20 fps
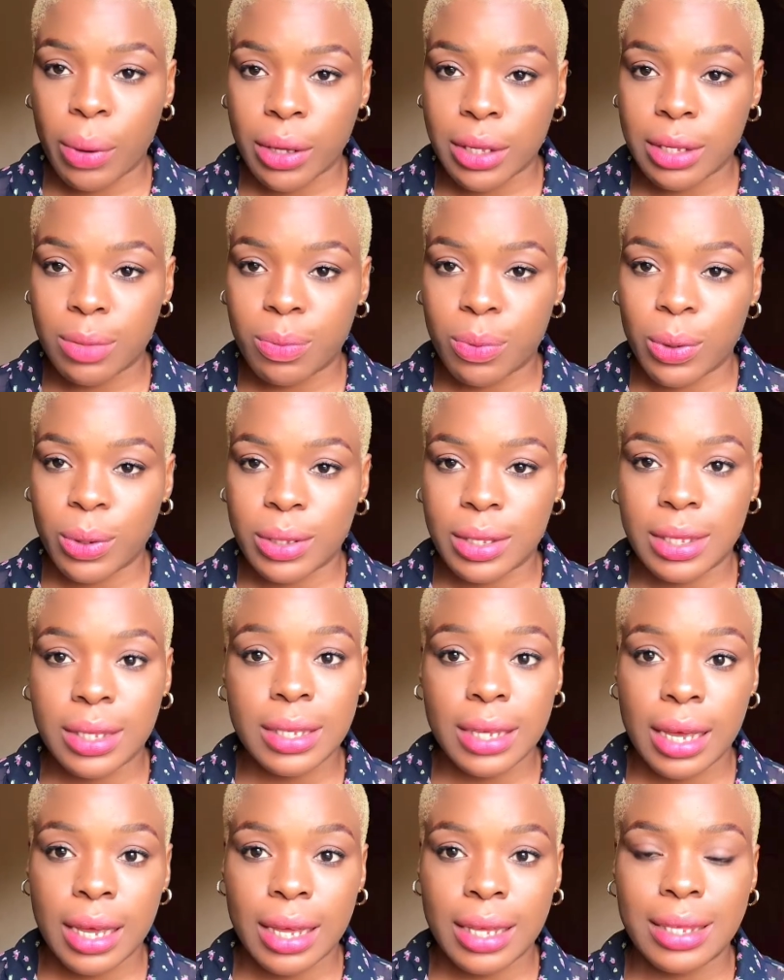passports.
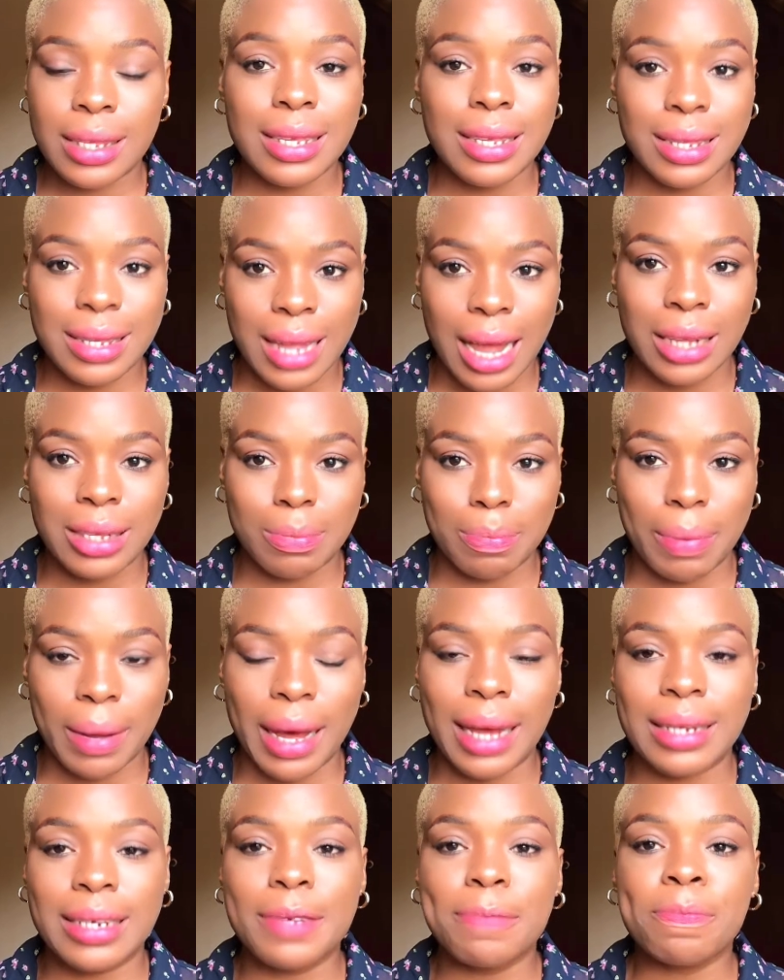Yes, it's that
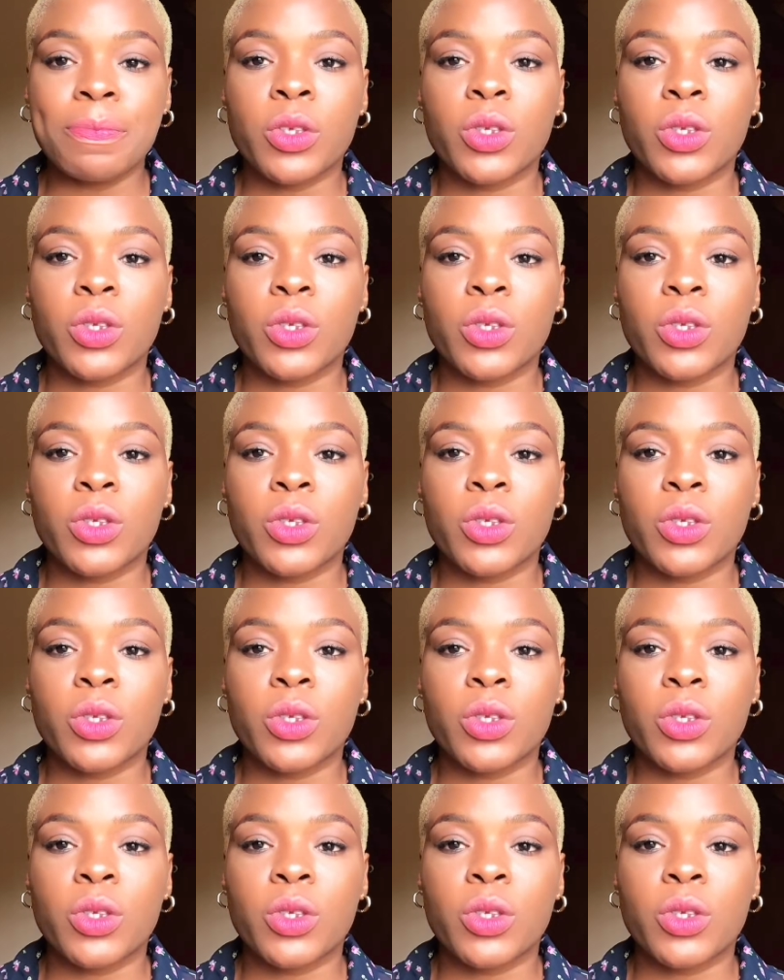bad.